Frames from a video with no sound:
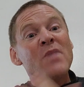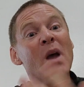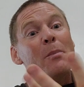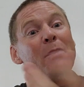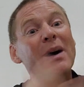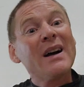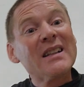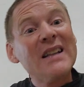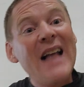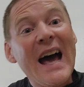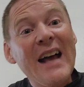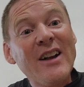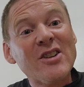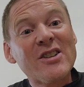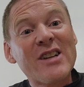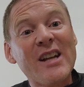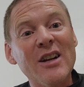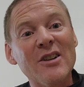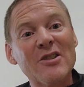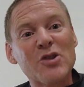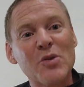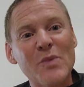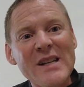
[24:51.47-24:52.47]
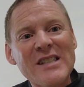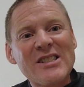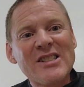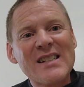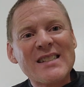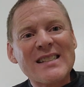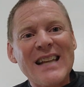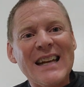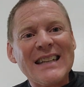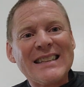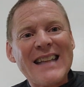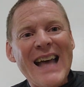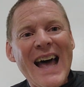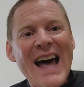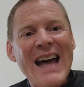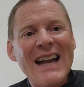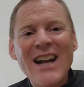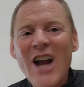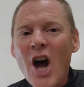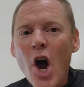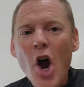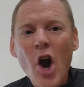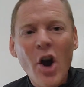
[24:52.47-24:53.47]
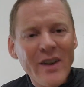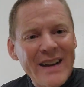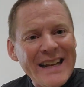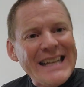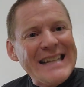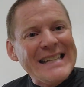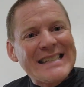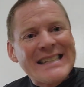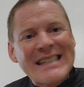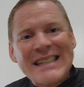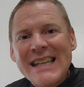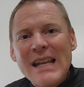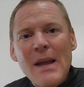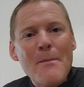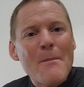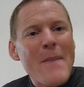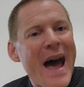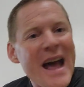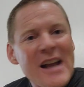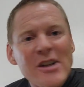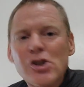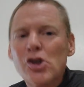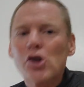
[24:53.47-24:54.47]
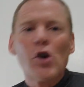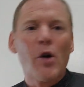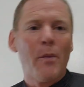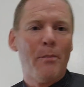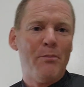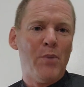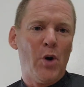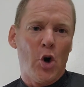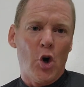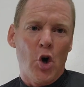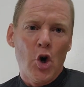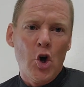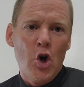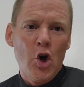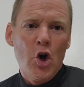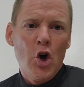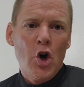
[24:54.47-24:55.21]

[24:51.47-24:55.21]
But glider characteristics like that are easily measurable.